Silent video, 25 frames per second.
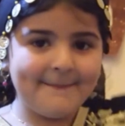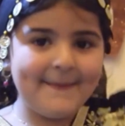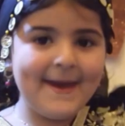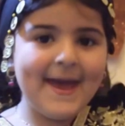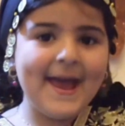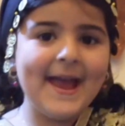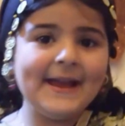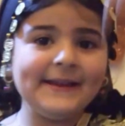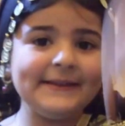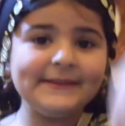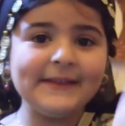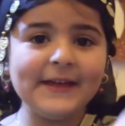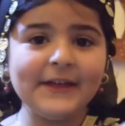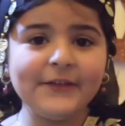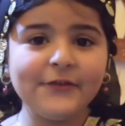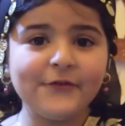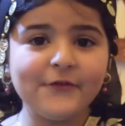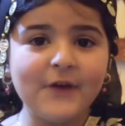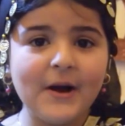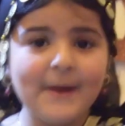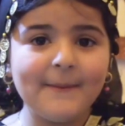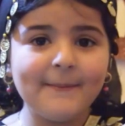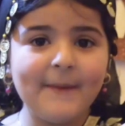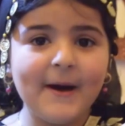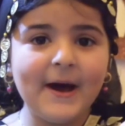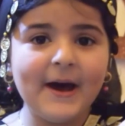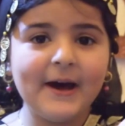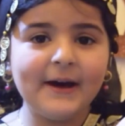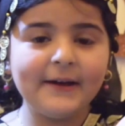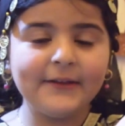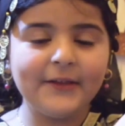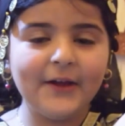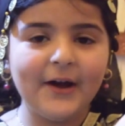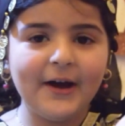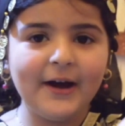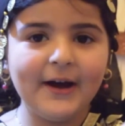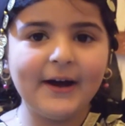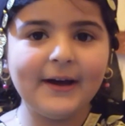May this
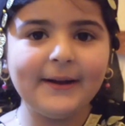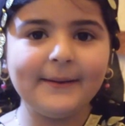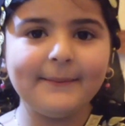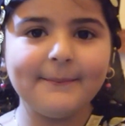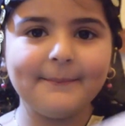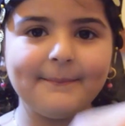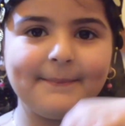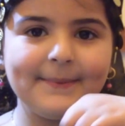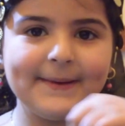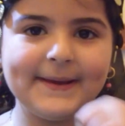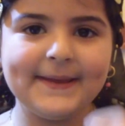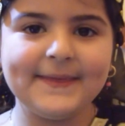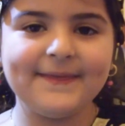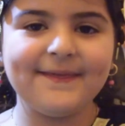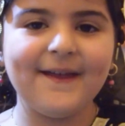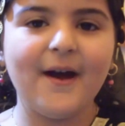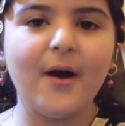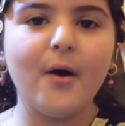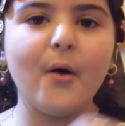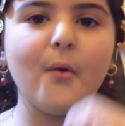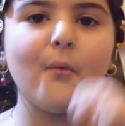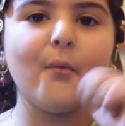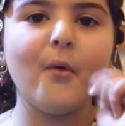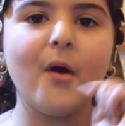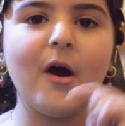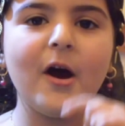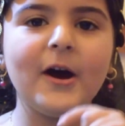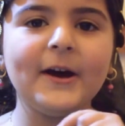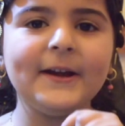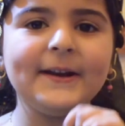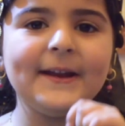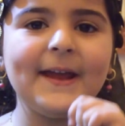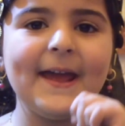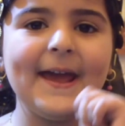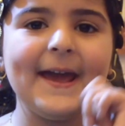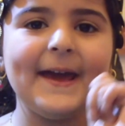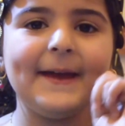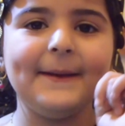Ramadan be the
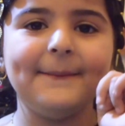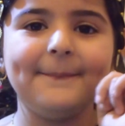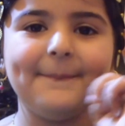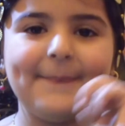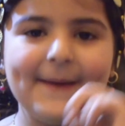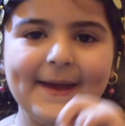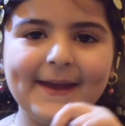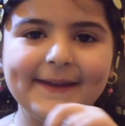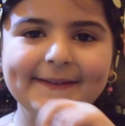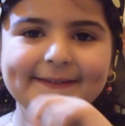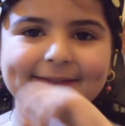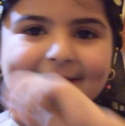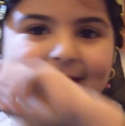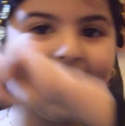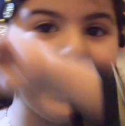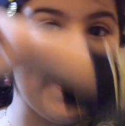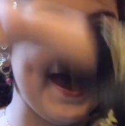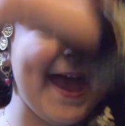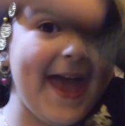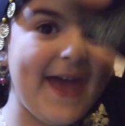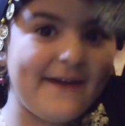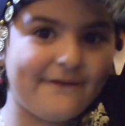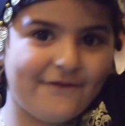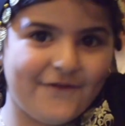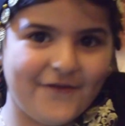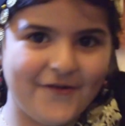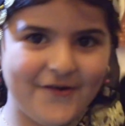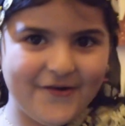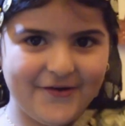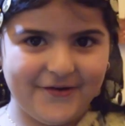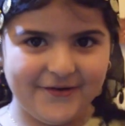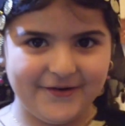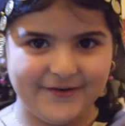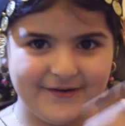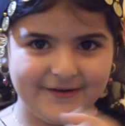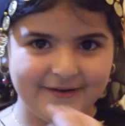one and best ever.